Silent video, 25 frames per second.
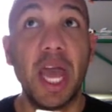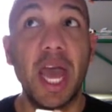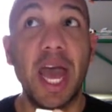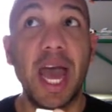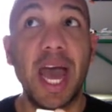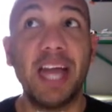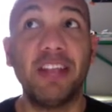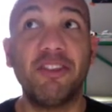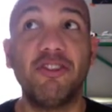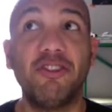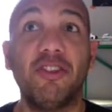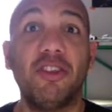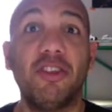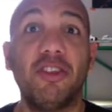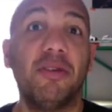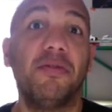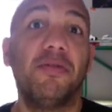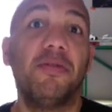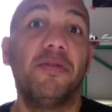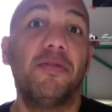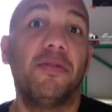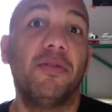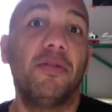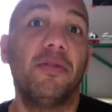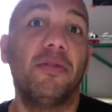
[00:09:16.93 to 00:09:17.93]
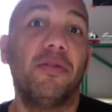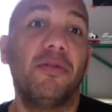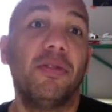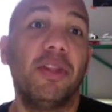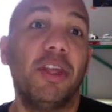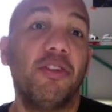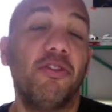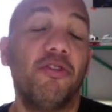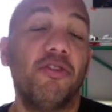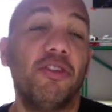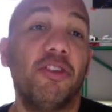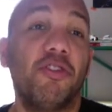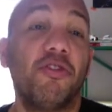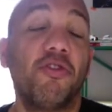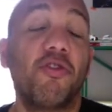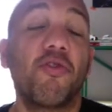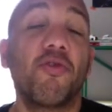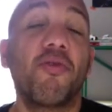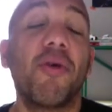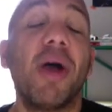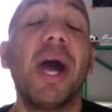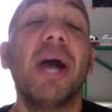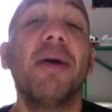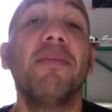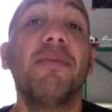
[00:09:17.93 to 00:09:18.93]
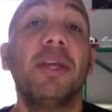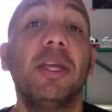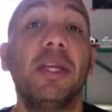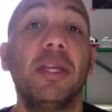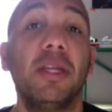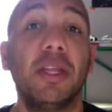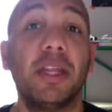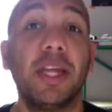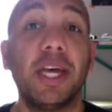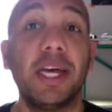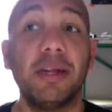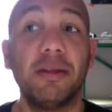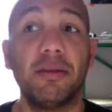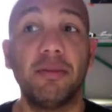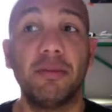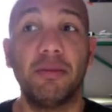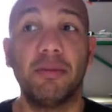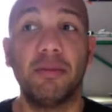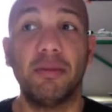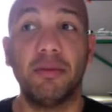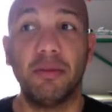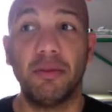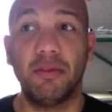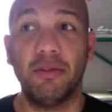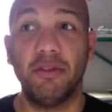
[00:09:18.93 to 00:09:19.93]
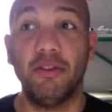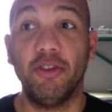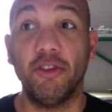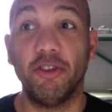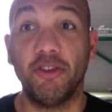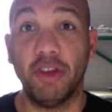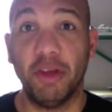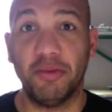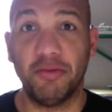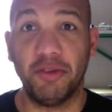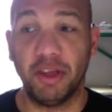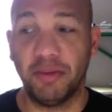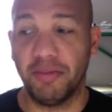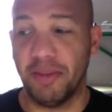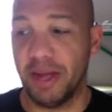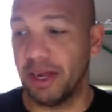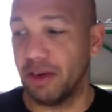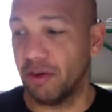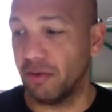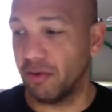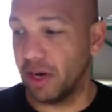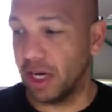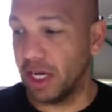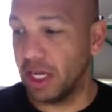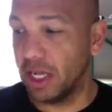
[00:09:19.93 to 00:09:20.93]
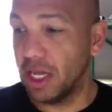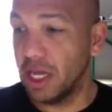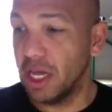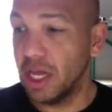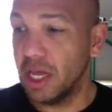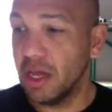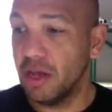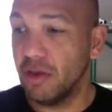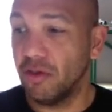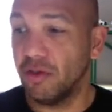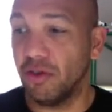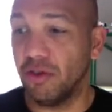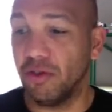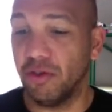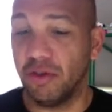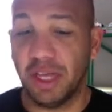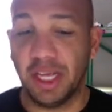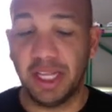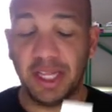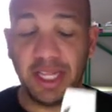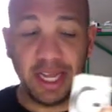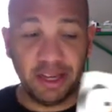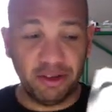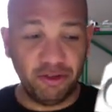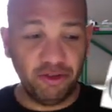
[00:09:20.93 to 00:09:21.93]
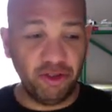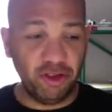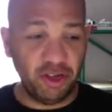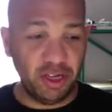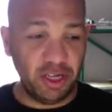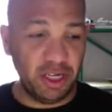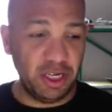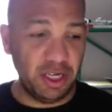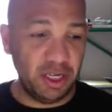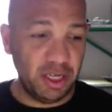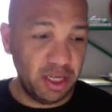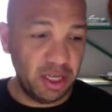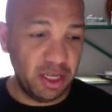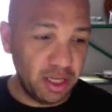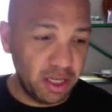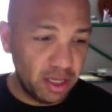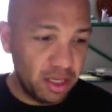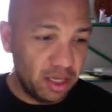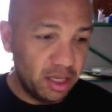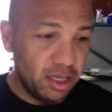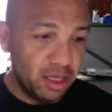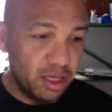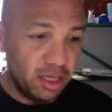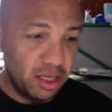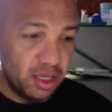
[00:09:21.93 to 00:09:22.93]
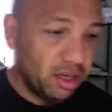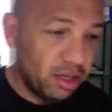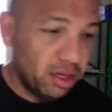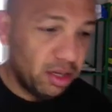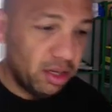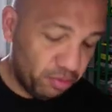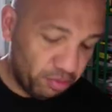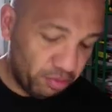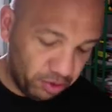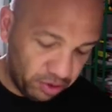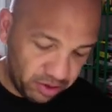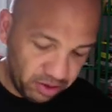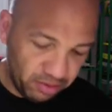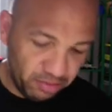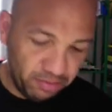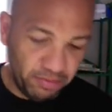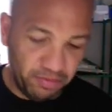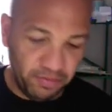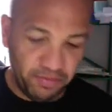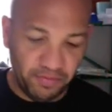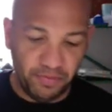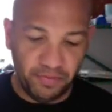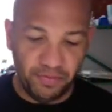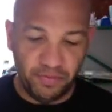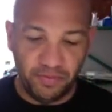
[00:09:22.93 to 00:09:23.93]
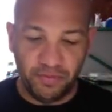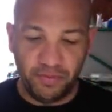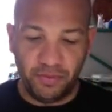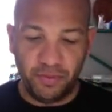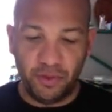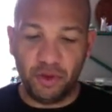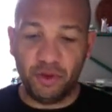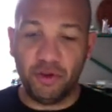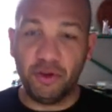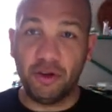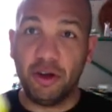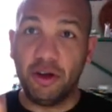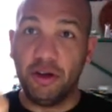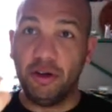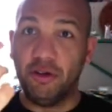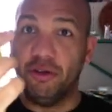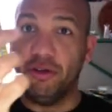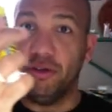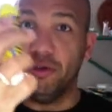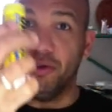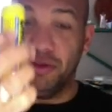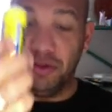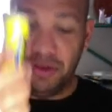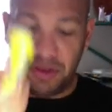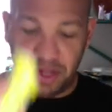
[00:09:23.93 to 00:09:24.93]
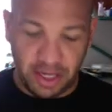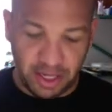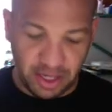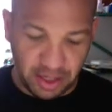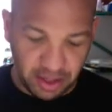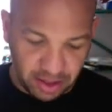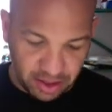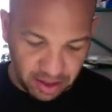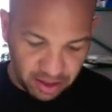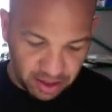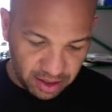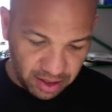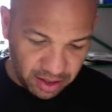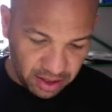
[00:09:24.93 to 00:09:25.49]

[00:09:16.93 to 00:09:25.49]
adjective that you're describing, your subject matter, right? So you take that G, you put some good old glue stick,